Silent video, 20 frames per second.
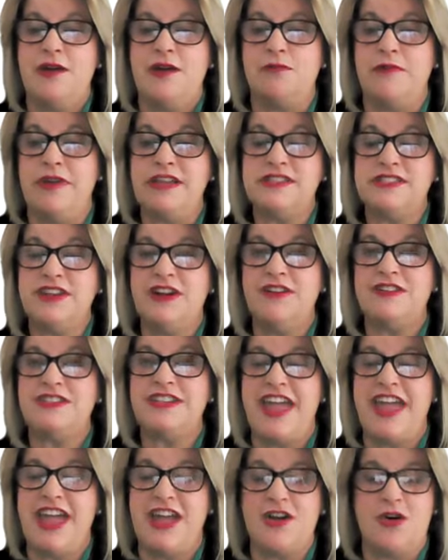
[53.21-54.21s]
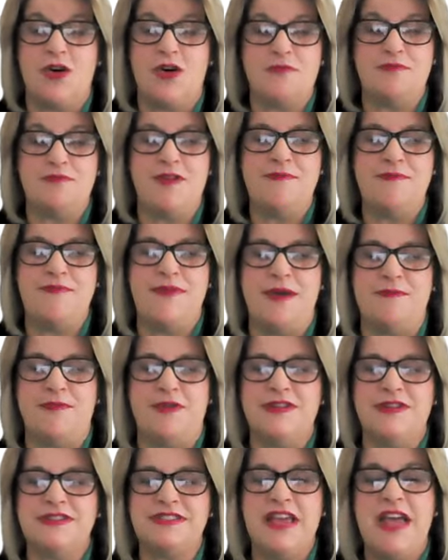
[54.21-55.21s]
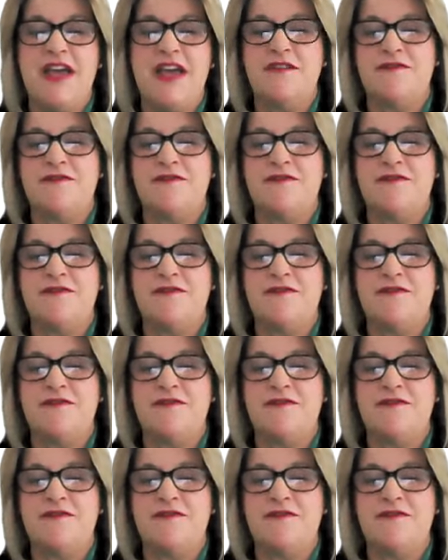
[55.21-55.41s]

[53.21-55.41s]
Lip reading: research, and corporate members